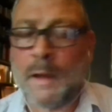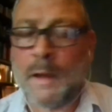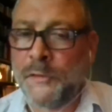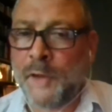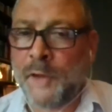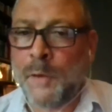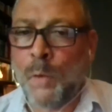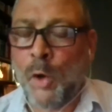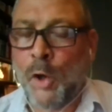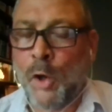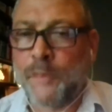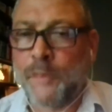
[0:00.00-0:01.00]
has that
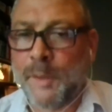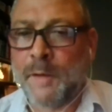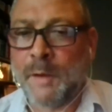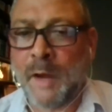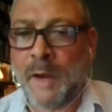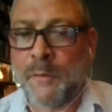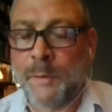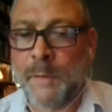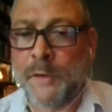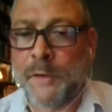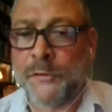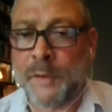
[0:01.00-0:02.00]
worked? I mean, have we
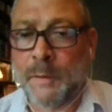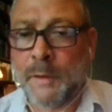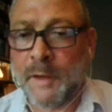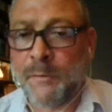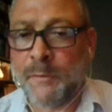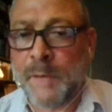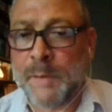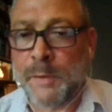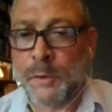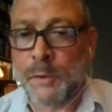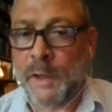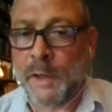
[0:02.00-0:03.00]
managed to give people a
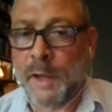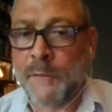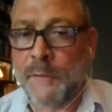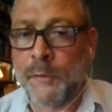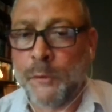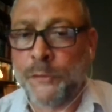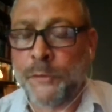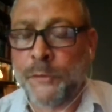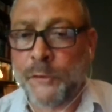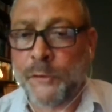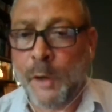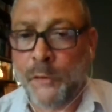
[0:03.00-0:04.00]
good life and also
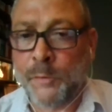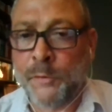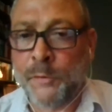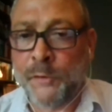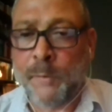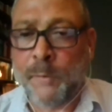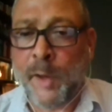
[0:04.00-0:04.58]
start to preserve